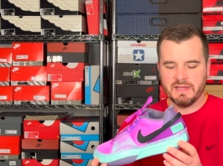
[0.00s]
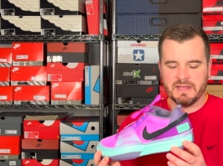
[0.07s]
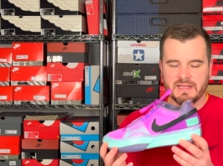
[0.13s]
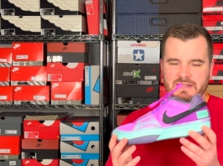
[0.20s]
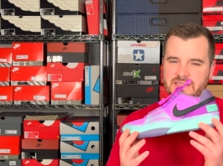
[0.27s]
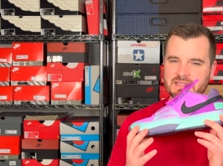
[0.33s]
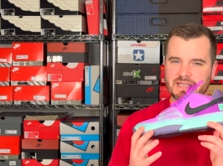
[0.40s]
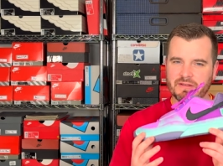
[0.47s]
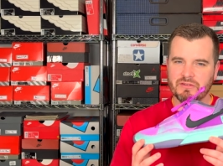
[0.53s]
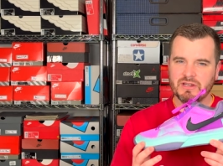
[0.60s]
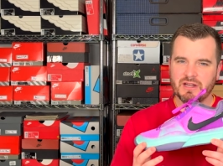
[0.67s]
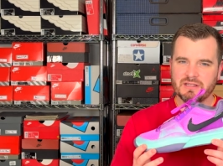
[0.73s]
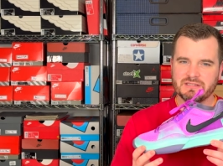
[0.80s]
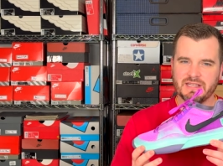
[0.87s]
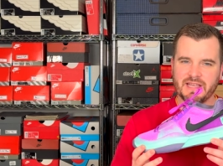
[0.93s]
is giving
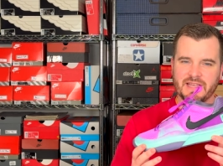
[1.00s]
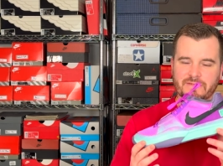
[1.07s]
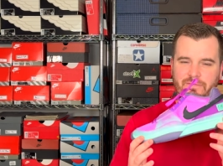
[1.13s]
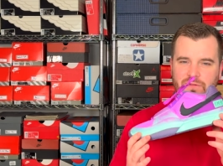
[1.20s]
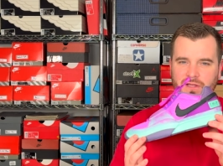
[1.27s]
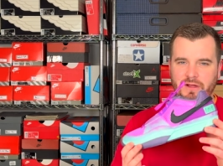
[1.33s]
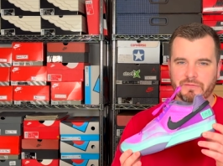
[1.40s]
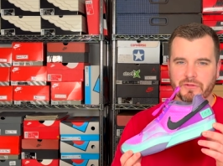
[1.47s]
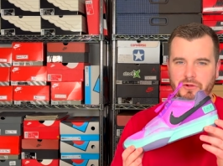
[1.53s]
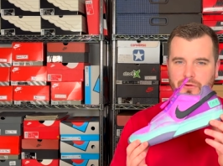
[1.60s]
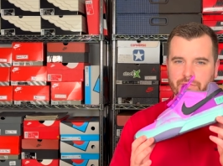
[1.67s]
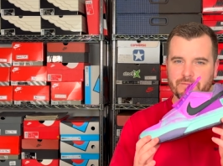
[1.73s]
us a fluffier